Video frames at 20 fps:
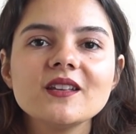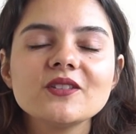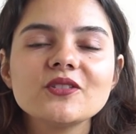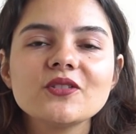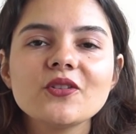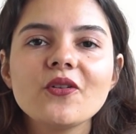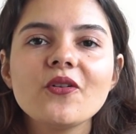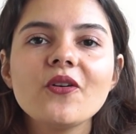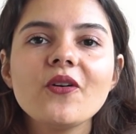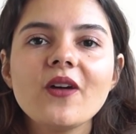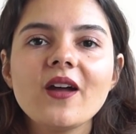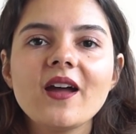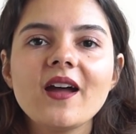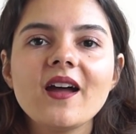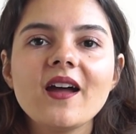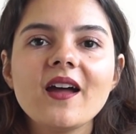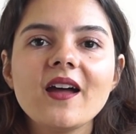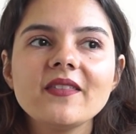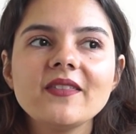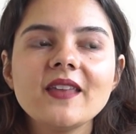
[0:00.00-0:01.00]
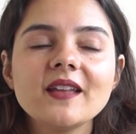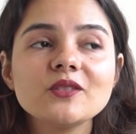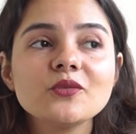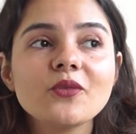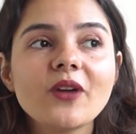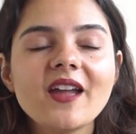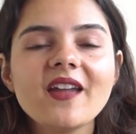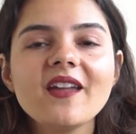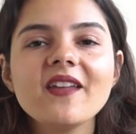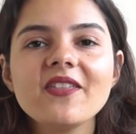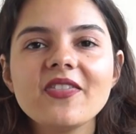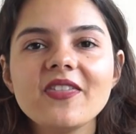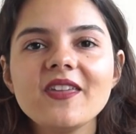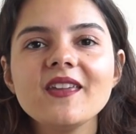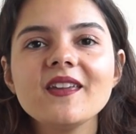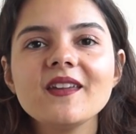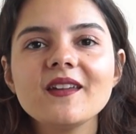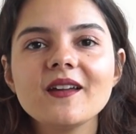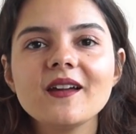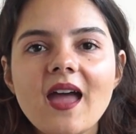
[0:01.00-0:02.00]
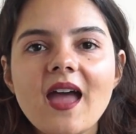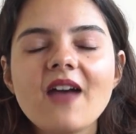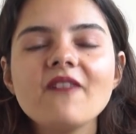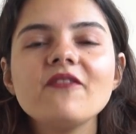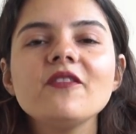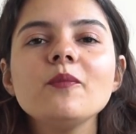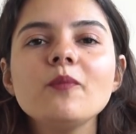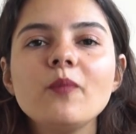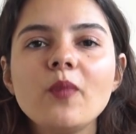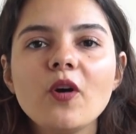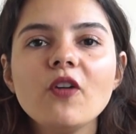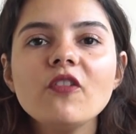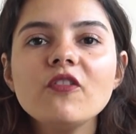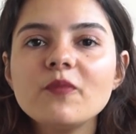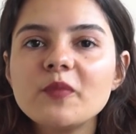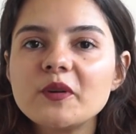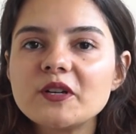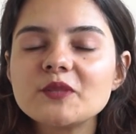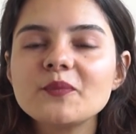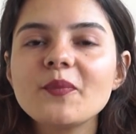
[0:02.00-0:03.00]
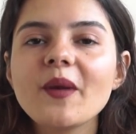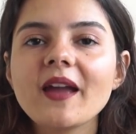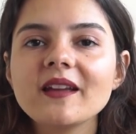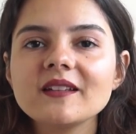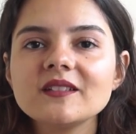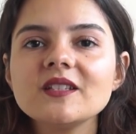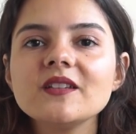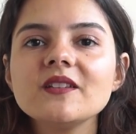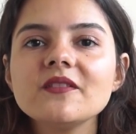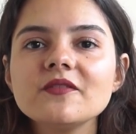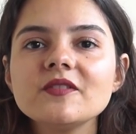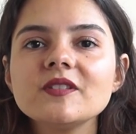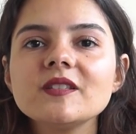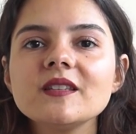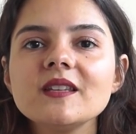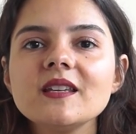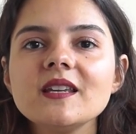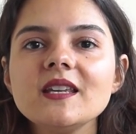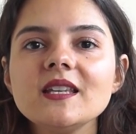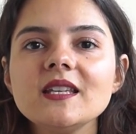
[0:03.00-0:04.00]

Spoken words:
So that's why I think having both perspectives